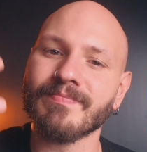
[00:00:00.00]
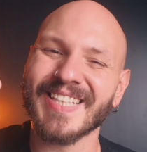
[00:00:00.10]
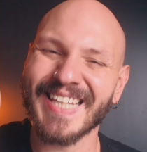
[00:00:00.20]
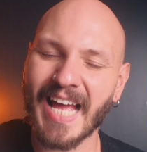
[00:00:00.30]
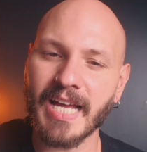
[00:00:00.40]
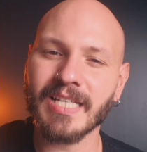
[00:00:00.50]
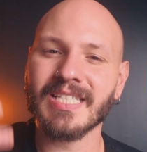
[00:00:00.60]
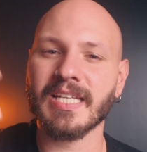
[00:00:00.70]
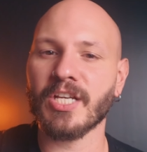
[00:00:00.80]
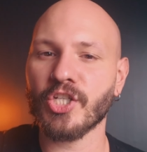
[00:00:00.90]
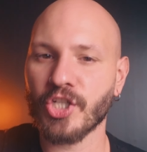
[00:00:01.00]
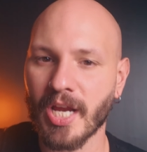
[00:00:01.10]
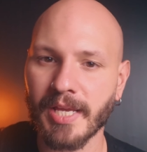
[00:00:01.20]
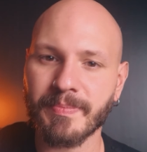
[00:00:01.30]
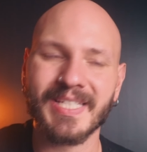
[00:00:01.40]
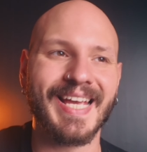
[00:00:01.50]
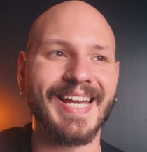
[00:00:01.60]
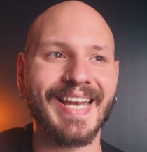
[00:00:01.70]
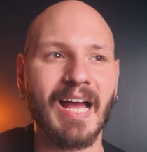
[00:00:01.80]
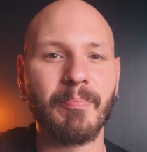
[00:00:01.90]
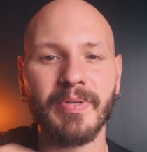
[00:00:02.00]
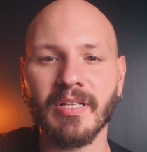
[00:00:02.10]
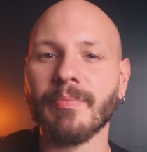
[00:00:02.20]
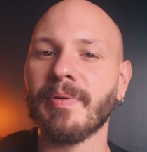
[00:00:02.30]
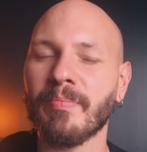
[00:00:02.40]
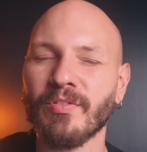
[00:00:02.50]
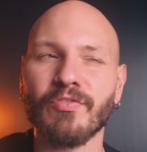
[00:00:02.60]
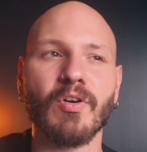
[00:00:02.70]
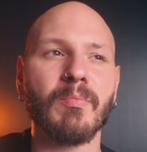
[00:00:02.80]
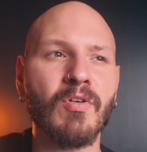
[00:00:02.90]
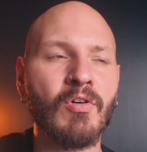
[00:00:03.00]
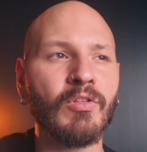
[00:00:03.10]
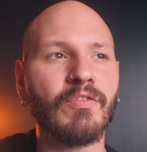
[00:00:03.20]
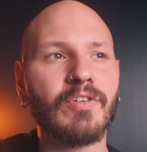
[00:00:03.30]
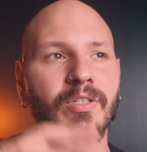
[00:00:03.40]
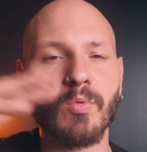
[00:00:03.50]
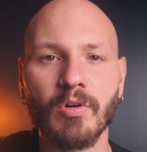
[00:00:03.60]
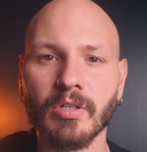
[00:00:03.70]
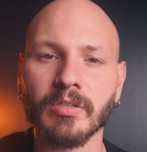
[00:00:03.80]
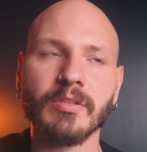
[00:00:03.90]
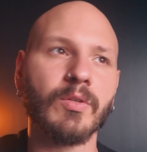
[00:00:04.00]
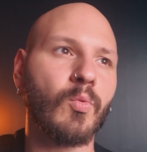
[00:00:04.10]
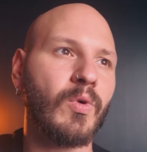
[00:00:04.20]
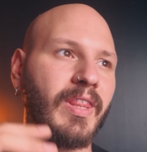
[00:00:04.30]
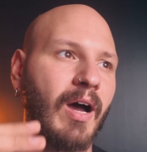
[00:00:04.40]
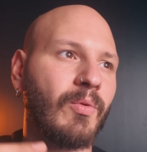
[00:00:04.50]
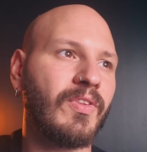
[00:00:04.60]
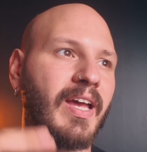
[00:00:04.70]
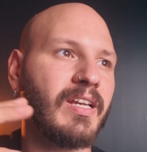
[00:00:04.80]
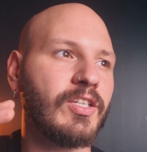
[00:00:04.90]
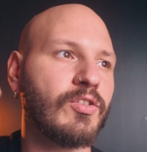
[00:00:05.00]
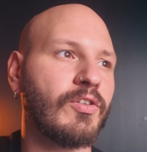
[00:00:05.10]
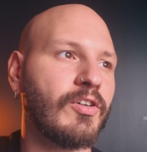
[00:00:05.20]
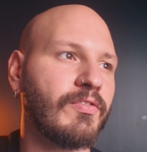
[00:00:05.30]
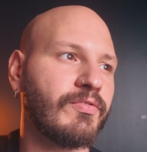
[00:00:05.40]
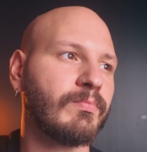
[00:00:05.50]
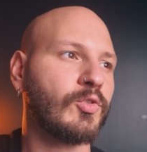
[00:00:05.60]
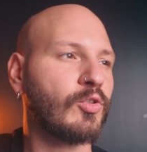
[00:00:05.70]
lines and shapes can appeal people from all over the world without any sort of